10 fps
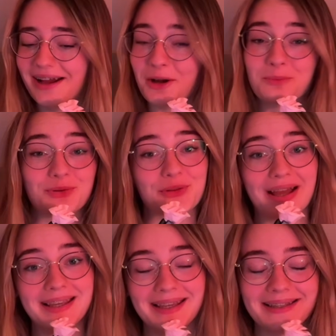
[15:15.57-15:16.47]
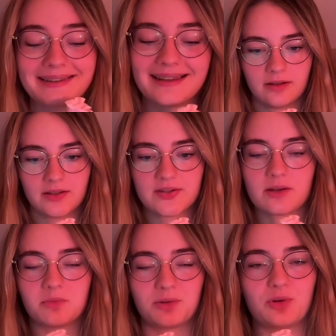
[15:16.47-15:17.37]
Hope you like it. This
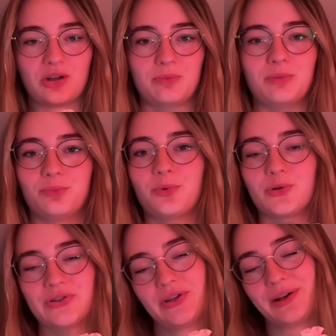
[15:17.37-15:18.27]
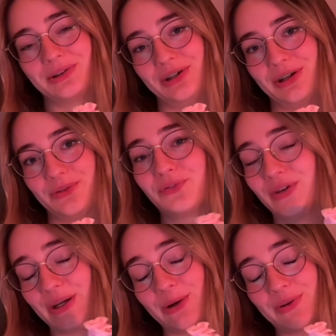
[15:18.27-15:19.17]
summer I'm gonna be posting a lot of
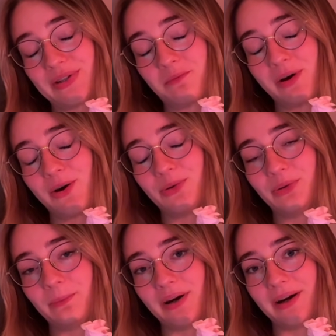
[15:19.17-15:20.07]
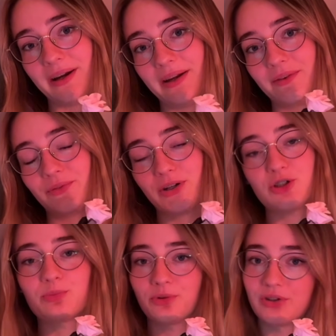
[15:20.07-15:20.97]
videos about my
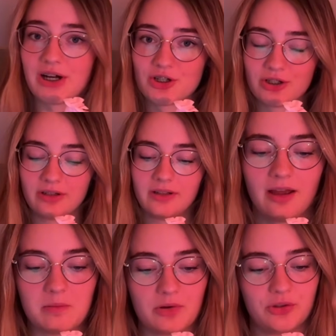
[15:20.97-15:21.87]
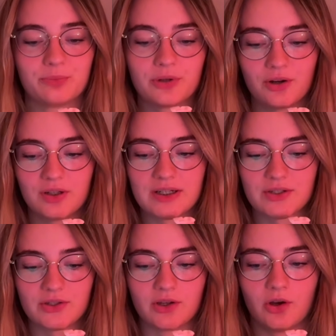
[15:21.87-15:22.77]
French progression, about the progress,
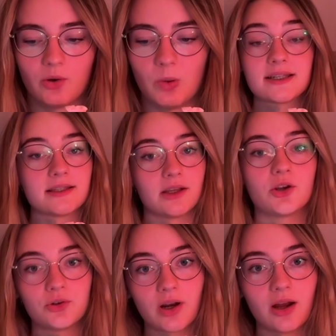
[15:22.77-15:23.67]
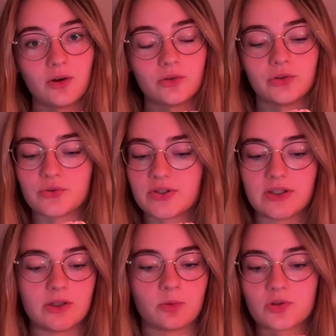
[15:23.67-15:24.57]
so stick around to
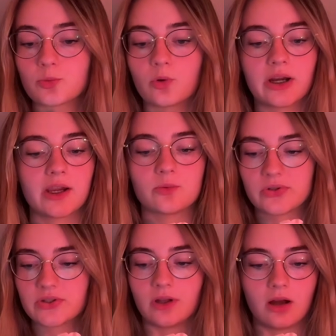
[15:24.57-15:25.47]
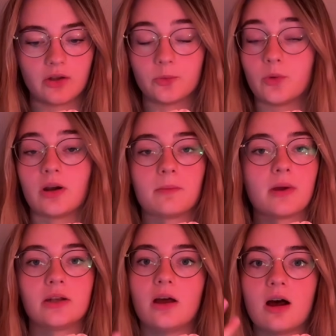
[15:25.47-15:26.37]
see what's working, what's not, what I'm
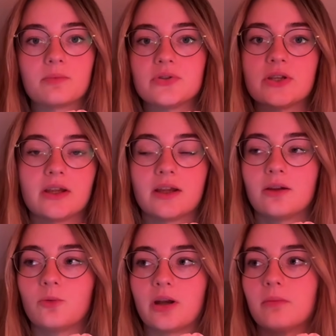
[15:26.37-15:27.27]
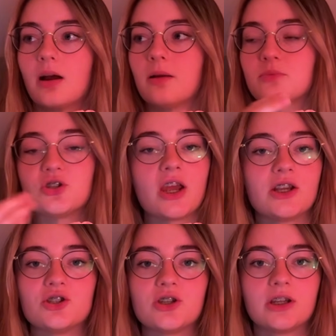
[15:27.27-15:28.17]
adopting, what I'm
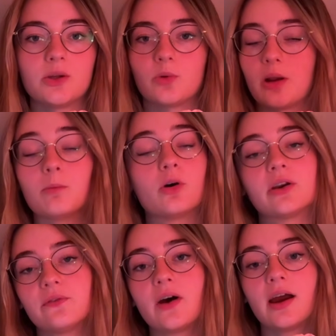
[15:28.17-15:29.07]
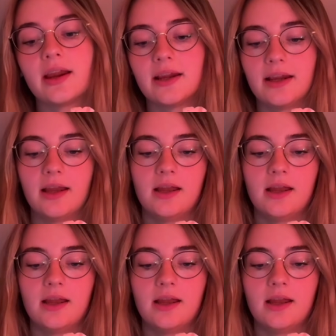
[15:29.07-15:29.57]
changing, what I'm modifying,